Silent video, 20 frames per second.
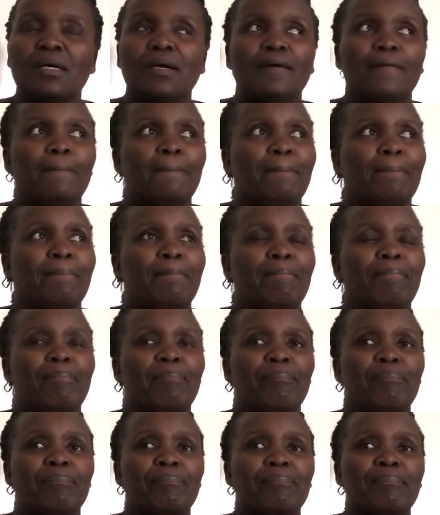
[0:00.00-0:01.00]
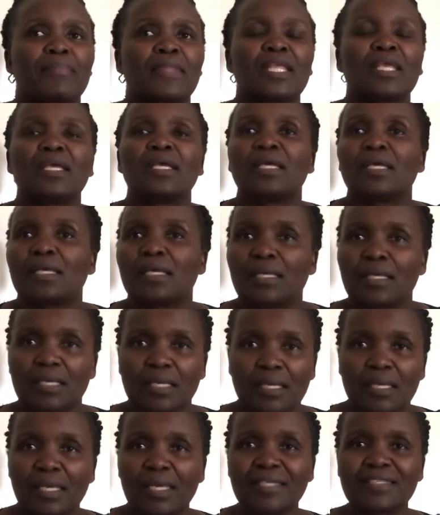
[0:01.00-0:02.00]
Mm,
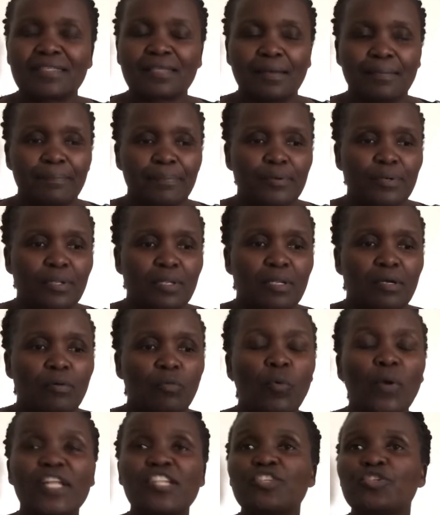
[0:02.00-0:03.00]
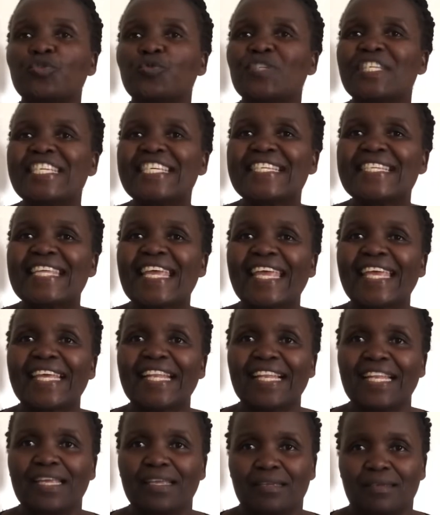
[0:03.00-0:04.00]
example, when you need
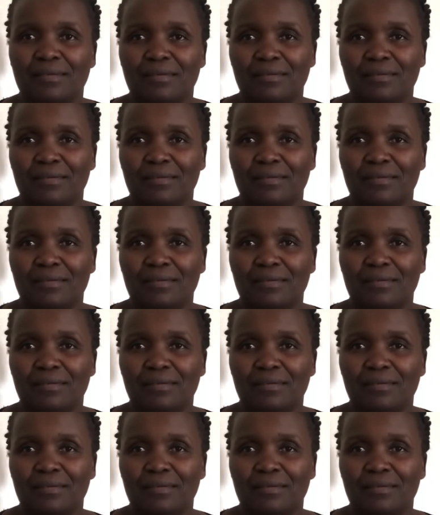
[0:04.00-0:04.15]
healing,